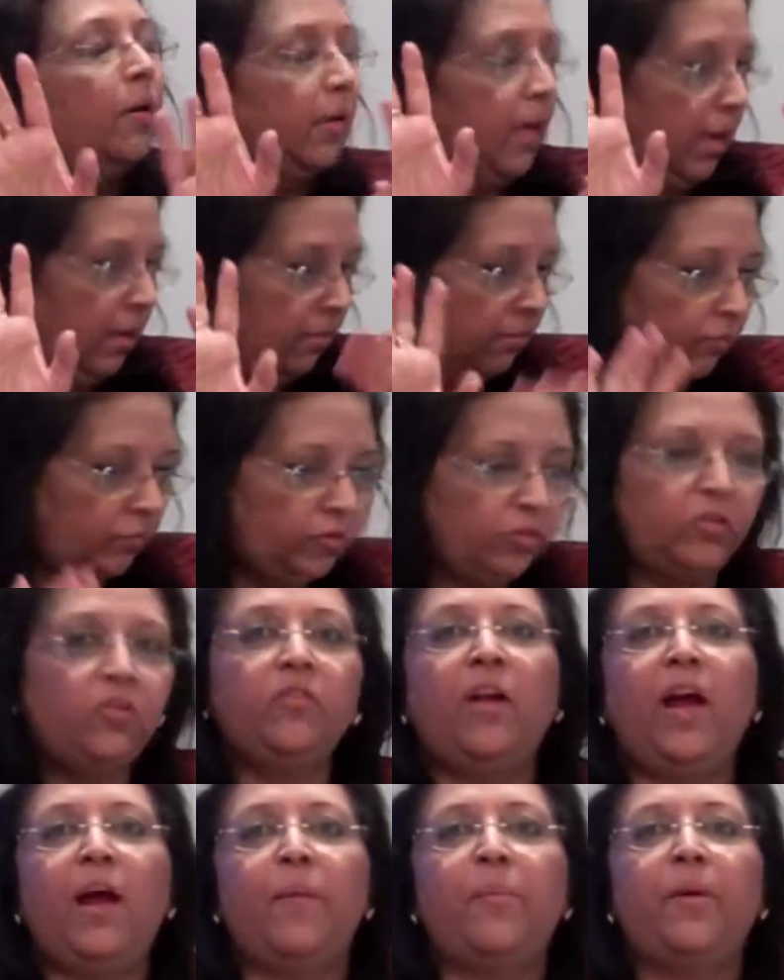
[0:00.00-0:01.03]
Okay, just to
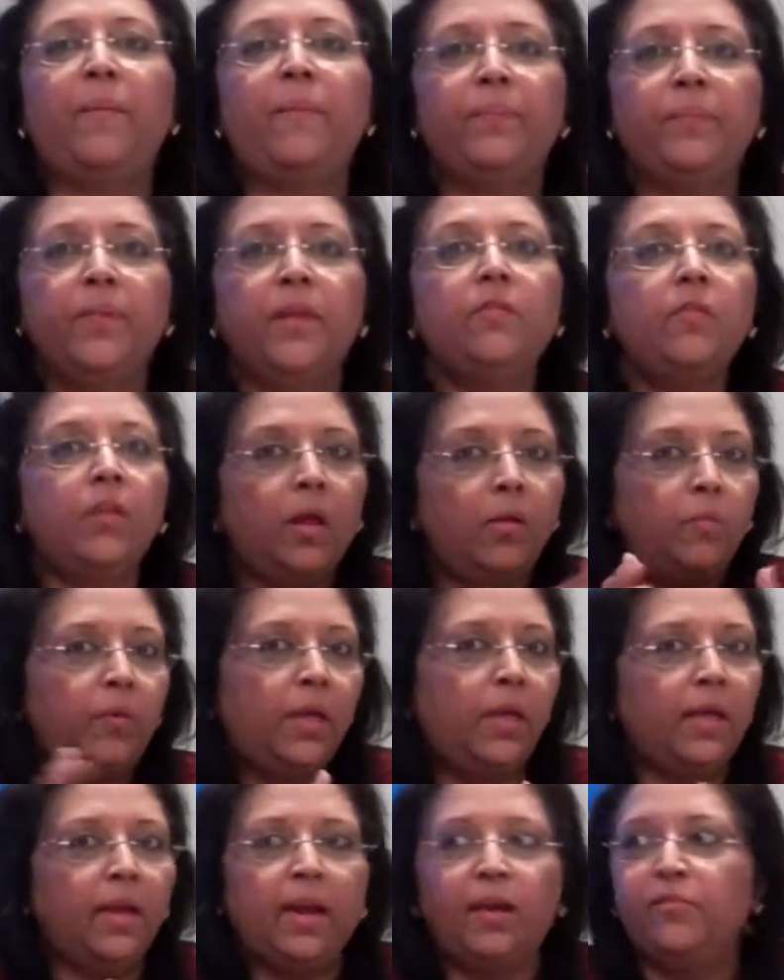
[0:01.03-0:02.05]
wrap up so that we
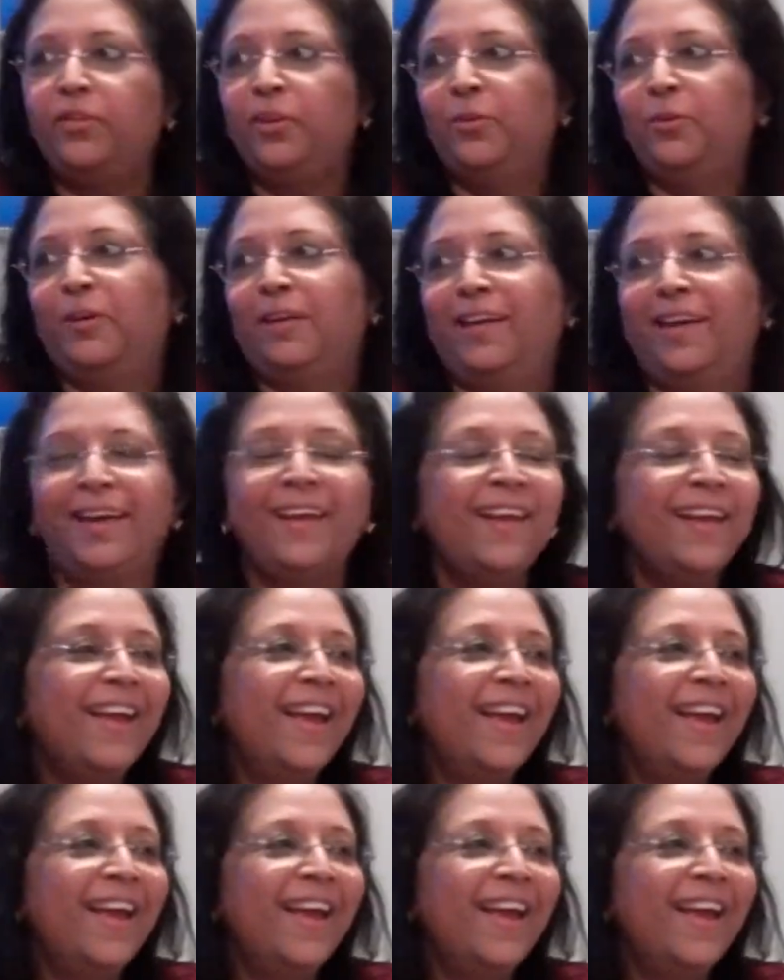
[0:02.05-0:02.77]
can have Q&A.